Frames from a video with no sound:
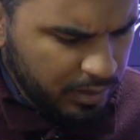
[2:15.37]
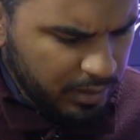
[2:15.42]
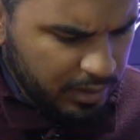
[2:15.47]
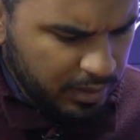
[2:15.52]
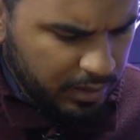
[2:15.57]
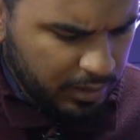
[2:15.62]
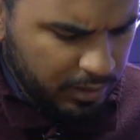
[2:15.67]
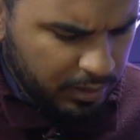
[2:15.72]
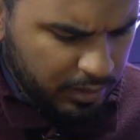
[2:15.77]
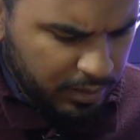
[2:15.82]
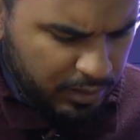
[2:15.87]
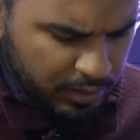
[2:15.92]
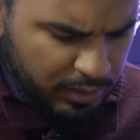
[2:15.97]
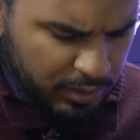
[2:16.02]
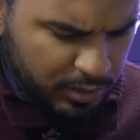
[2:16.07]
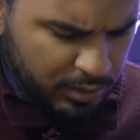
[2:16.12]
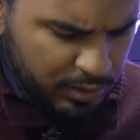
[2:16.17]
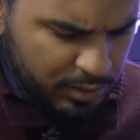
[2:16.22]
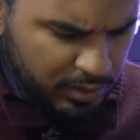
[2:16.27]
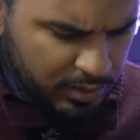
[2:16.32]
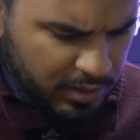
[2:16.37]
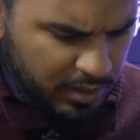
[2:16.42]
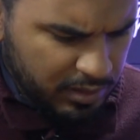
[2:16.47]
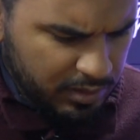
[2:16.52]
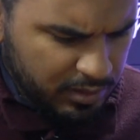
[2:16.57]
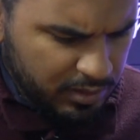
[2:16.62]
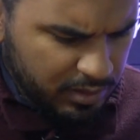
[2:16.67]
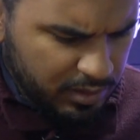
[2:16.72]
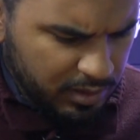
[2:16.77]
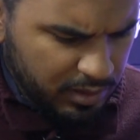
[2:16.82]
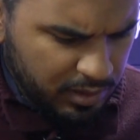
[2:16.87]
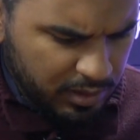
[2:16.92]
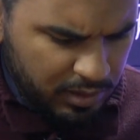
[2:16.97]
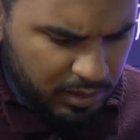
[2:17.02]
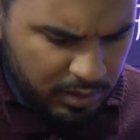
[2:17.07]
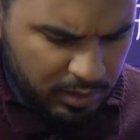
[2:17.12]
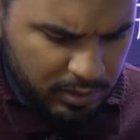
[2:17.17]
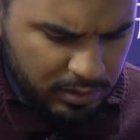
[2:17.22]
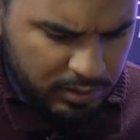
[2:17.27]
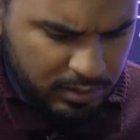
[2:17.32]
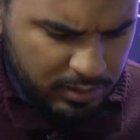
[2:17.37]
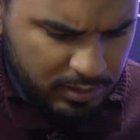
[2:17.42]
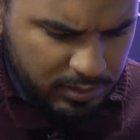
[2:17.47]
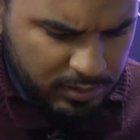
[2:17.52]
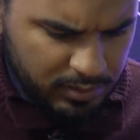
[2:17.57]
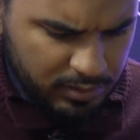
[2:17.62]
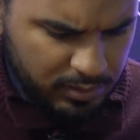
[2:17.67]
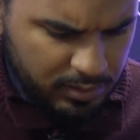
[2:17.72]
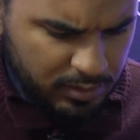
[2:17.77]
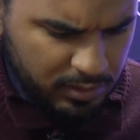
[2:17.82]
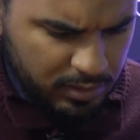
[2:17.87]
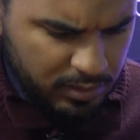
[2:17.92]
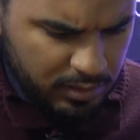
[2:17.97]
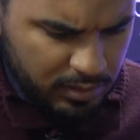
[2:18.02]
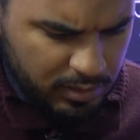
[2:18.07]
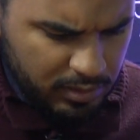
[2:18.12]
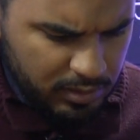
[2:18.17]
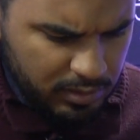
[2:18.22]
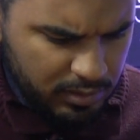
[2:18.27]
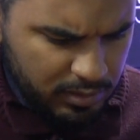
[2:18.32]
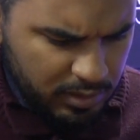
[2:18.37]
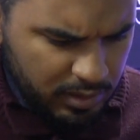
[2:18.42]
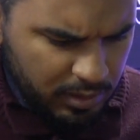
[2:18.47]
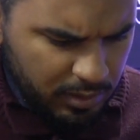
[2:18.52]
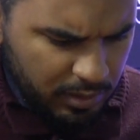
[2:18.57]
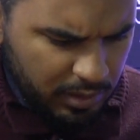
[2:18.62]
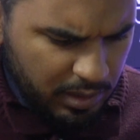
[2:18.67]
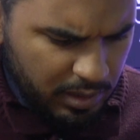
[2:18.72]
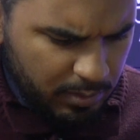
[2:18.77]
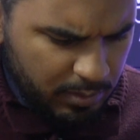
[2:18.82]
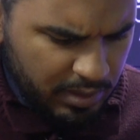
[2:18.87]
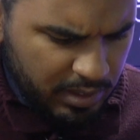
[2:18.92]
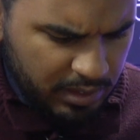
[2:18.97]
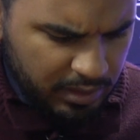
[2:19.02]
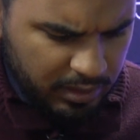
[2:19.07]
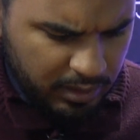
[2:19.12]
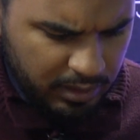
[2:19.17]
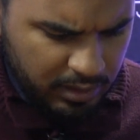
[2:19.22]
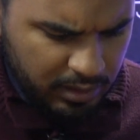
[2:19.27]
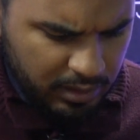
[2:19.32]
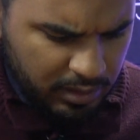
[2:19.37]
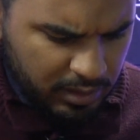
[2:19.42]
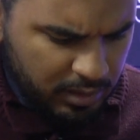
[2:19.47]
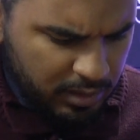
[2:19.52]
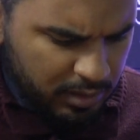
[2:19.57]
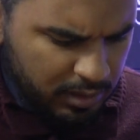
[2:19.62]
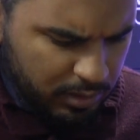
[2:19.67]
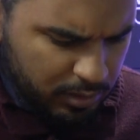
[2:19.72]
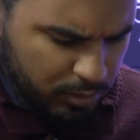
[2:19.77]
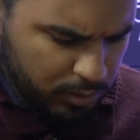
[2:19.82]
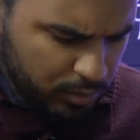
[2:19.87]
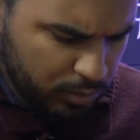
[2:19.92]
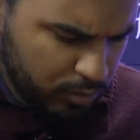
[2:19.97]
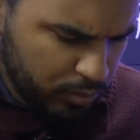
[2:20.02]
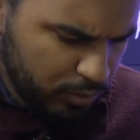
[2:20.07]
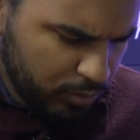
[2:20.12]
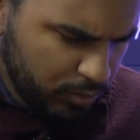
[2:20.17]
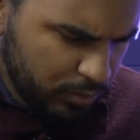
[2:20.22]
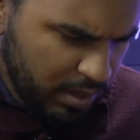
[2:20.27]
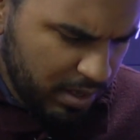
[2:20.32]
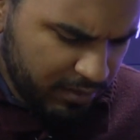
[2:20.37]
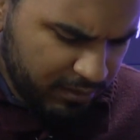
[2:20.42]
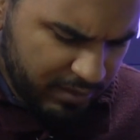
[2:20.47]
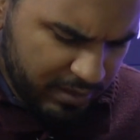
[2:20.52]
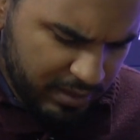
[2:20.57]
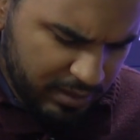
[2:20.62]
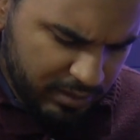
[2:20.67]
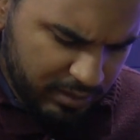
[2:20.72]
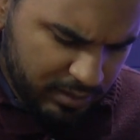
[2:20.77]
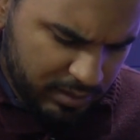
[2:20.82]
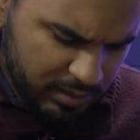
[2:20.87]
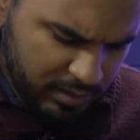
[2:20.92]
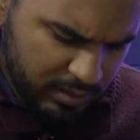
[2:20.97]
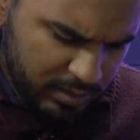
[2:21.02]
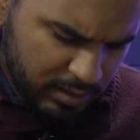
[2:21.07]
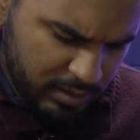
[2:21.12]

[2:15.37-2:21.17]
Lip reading: English, United States. Set up automatically. Ooh, Wi-Fi's.